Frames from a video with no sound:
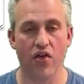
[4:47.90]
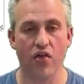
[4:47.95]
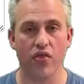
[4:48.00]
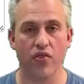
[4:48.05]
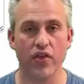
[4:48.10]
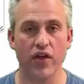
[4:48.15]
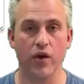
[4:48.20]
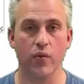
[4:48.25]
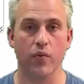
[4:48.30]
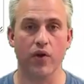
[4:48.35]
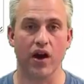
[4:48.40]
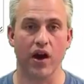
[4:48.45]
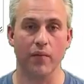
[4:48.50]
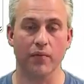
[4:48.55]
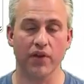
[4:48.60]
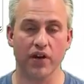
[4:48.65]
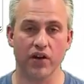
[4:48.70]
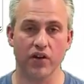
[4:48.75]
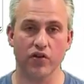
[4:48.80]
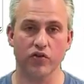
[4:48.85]
Then what I'm
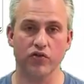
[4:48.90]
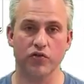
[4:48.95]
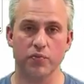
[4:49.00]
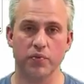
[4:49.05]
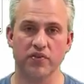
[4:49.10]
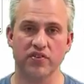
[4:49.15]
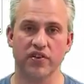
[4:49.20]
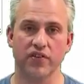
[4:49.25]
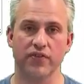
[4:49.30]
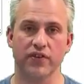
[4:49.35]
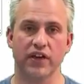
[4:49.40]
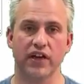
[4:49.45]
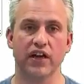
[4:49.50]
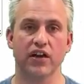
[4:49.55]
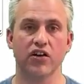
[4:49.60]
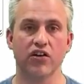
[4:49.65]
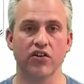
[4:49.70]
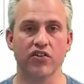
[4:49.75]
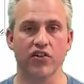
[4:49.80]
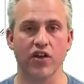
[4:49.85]
going to do specific
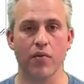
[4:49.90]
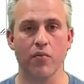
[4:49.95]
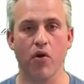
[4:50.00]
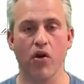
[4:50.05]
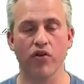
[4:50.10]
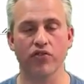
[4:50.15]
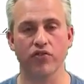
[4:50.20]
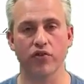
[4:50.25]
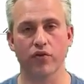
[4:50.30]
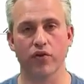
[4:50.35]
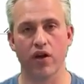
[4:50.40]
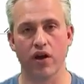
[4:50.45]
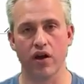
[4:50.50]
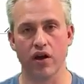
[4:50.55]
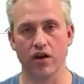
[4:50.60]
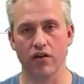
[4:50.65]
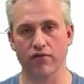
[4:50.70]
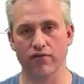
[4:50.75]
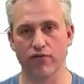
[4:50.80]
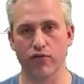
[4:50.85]
here is I'm also going to
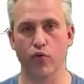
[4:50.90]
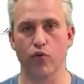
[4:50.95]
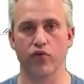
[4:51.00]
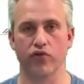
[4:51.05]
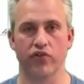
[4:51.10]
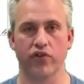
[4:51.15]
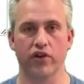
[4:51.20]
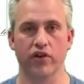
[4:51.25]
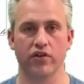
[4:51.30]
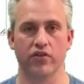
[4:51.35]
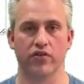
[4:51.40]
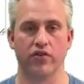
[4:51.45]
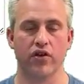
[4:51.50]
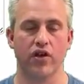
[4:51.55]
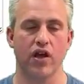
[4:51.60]
enforce it.